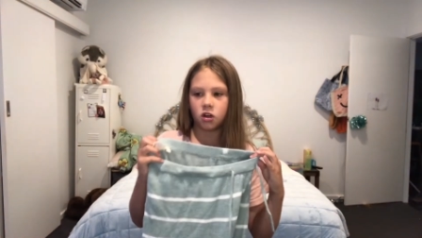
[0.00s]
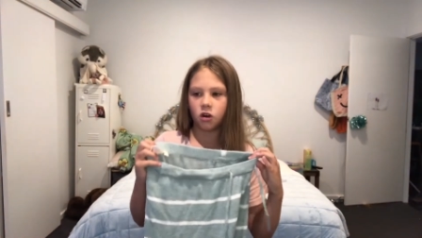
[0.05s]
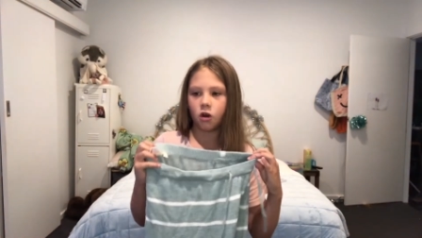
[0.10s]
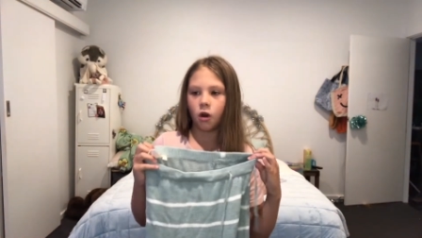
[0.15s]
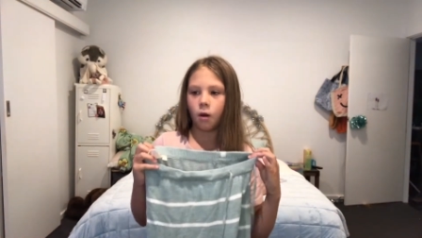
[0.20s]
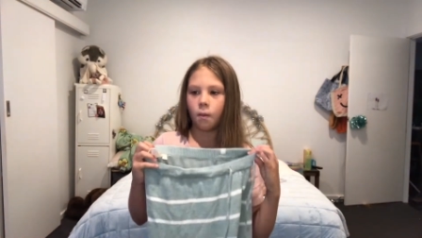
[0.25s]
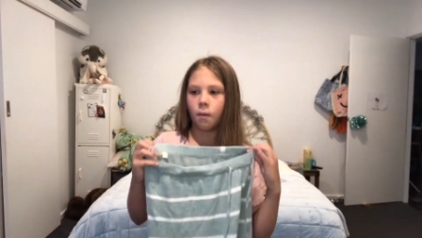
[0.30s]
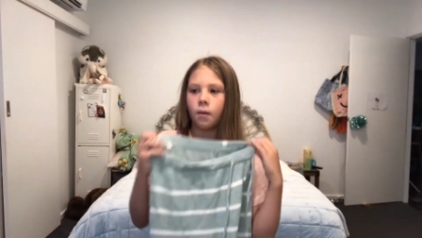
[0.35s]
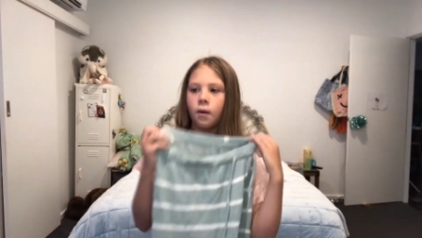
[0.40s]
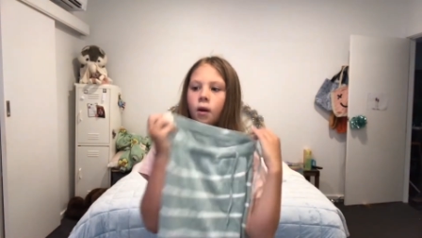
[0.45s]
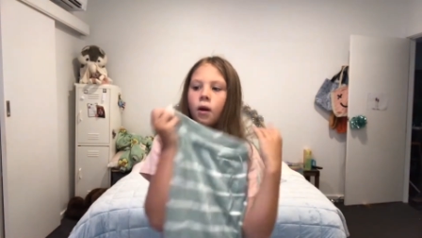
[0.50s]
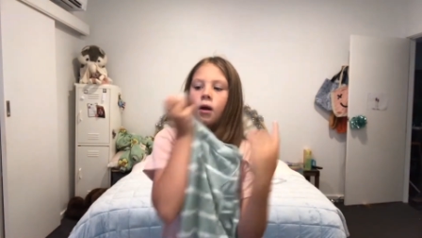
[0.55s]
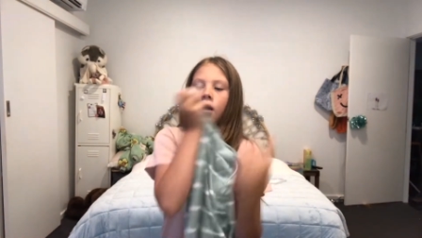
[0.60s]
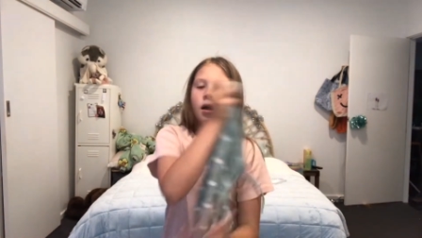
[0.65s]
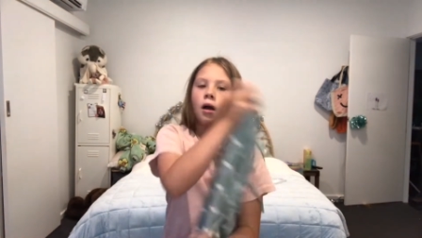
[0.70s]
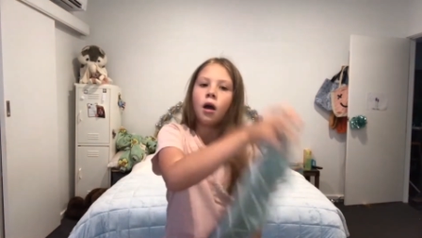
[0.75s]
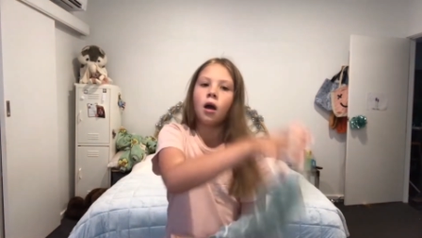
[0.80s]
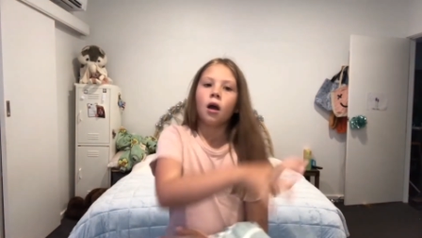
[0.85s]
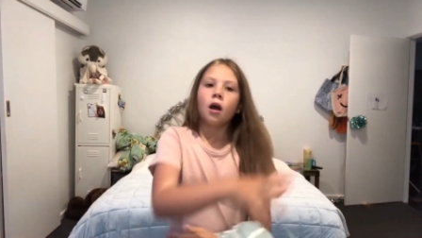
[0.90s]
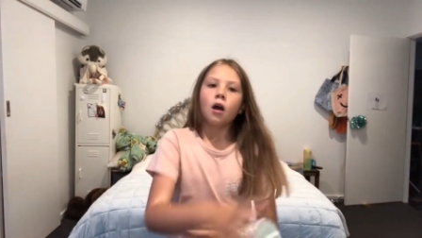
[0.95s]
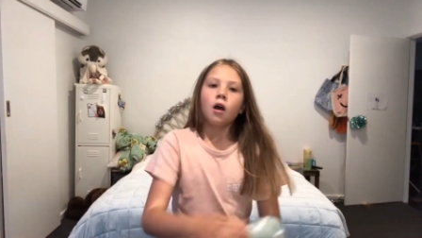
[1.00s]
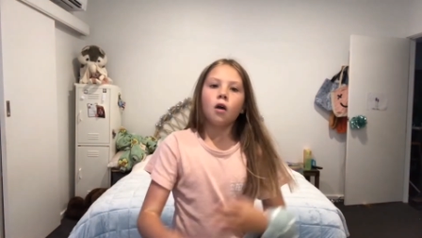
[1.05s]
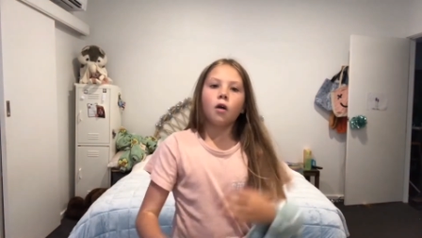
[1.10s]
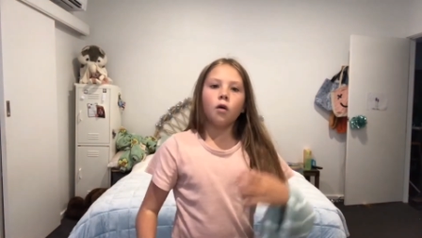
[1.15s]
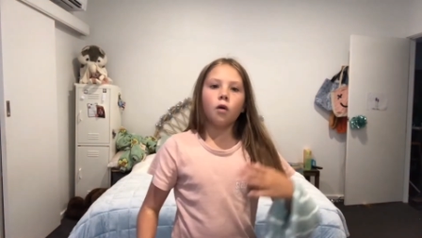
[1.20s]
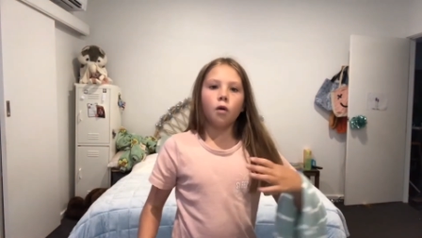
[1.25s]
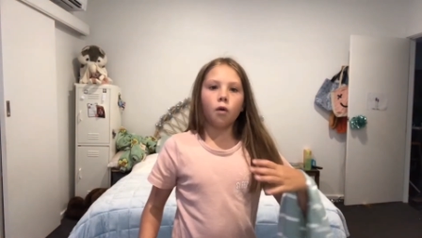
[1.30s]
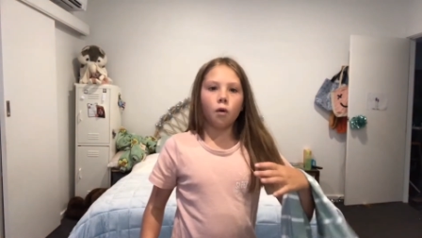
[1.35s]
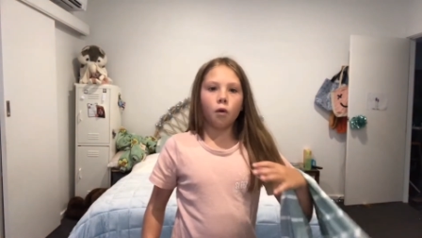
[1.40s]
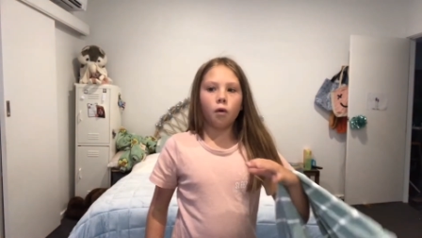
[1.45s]
top
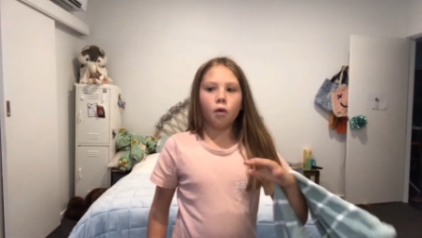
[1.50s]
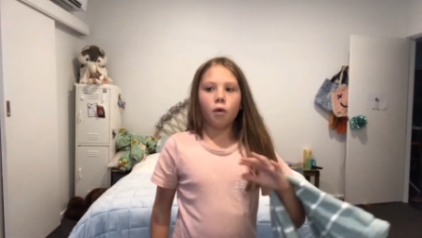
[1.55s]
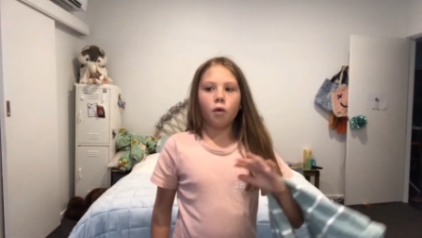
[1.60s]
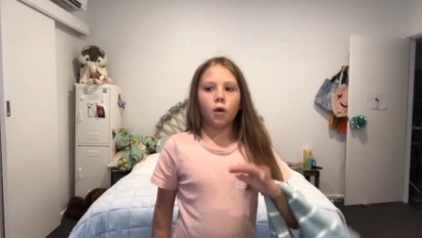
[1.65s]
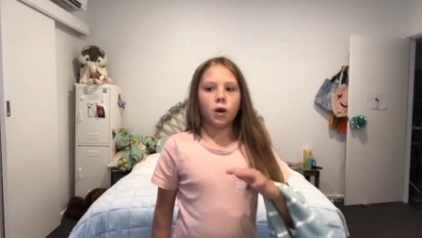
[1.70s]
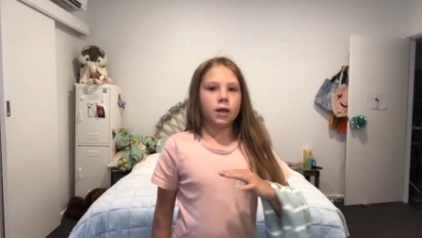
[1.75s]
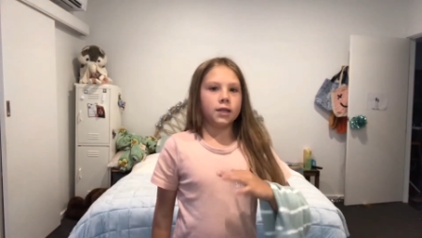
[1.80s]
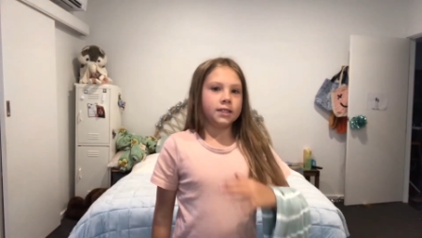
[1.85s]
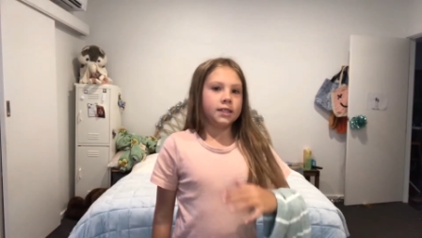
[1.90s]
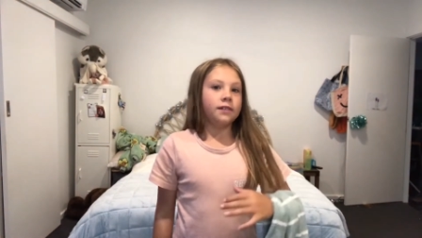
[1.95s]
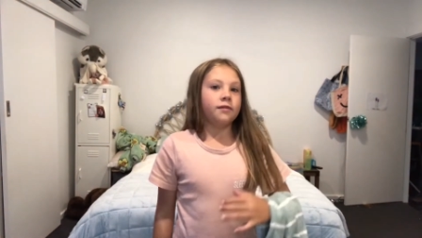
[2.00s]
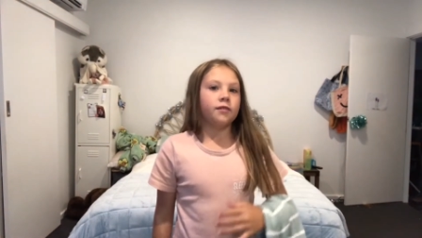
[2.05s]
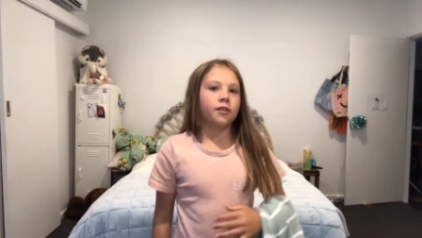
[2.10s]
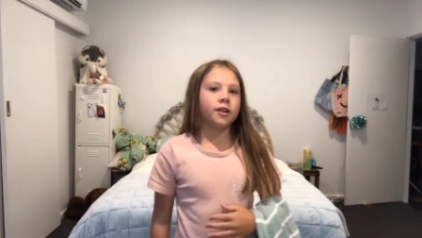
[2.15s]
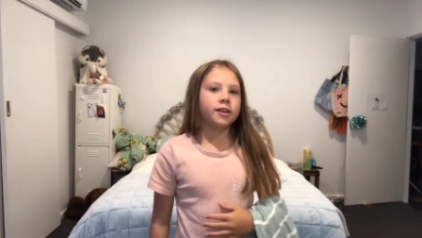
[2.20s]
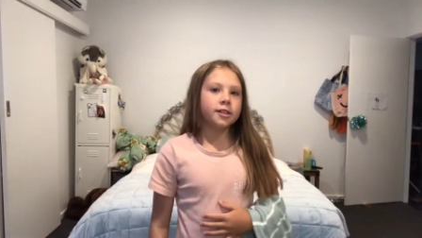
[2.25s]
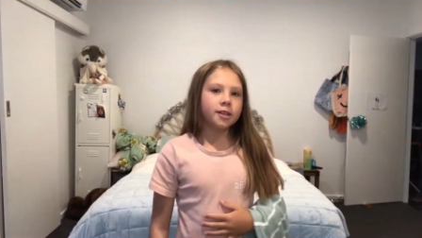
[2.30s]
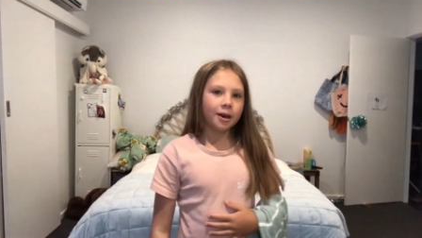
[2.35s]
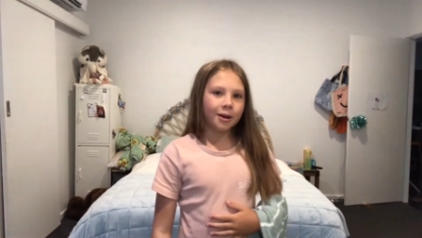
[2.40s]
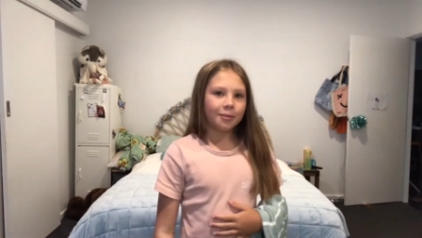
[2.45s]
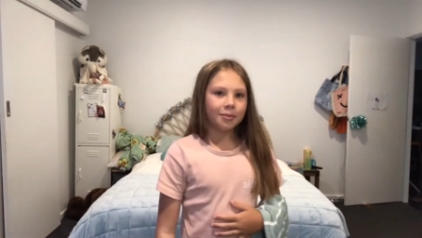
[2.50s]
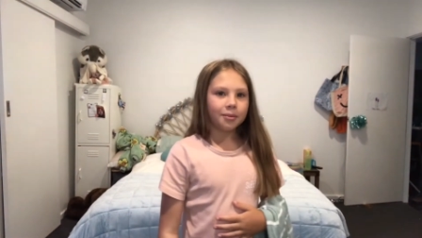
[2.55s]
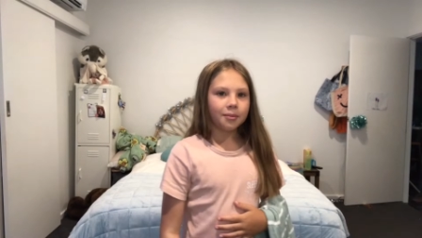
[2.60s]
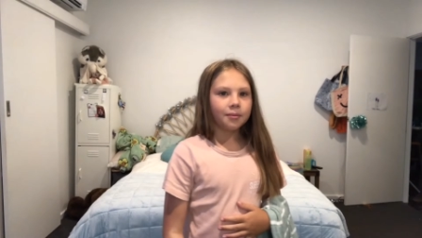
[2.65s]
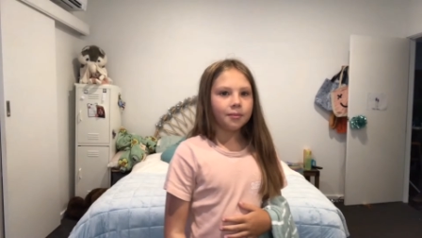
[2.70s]
or a different top.